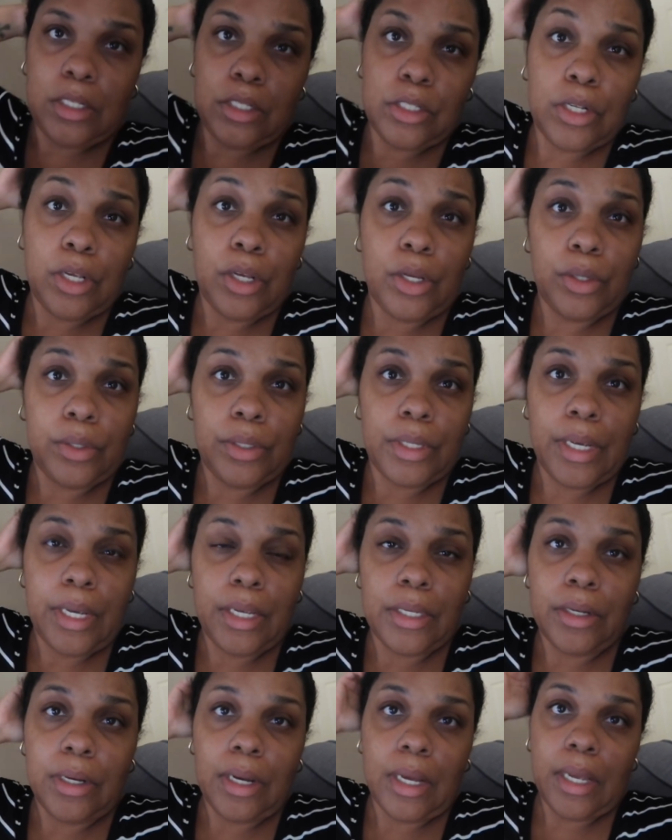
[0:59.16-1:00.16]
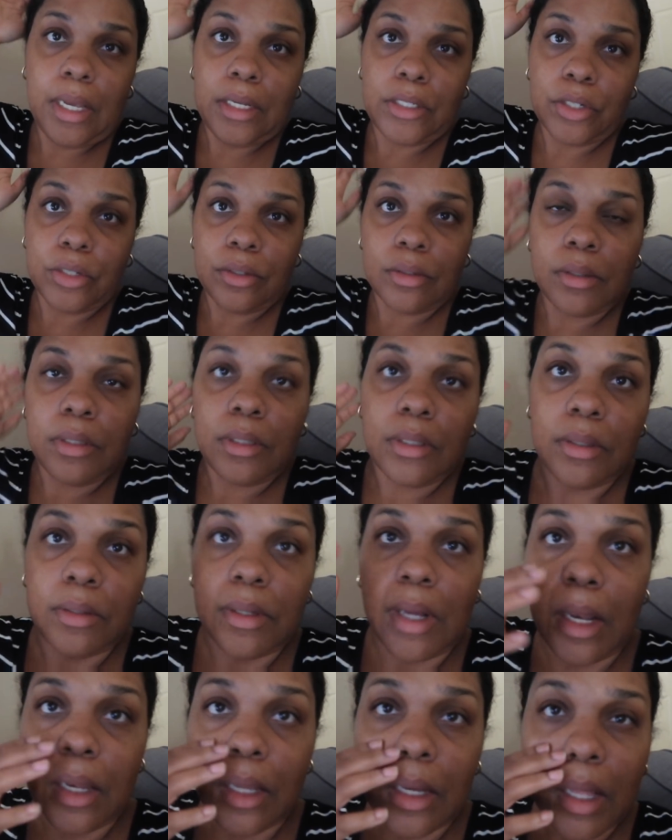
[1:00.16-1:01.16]
So yeah, you guys, ooh,
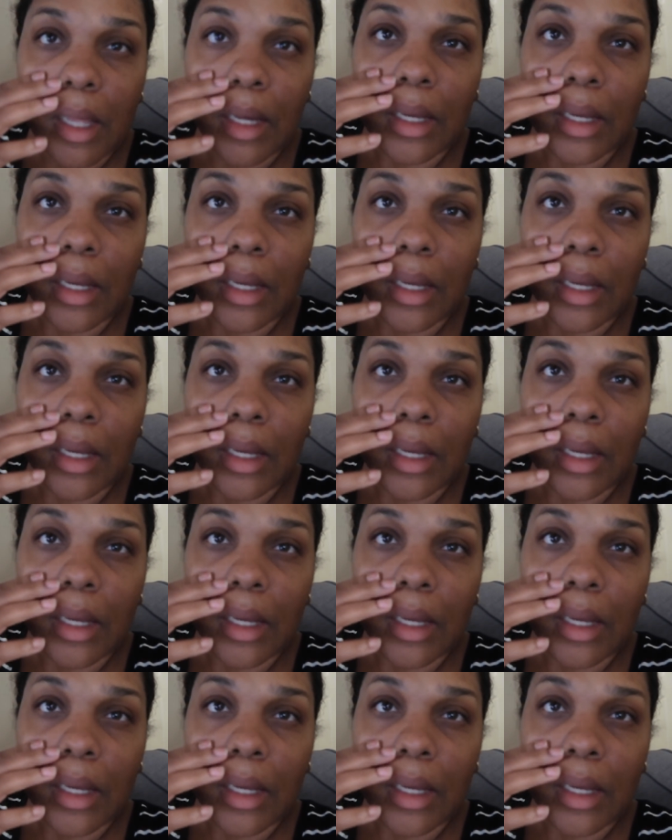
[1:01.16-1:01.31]
I look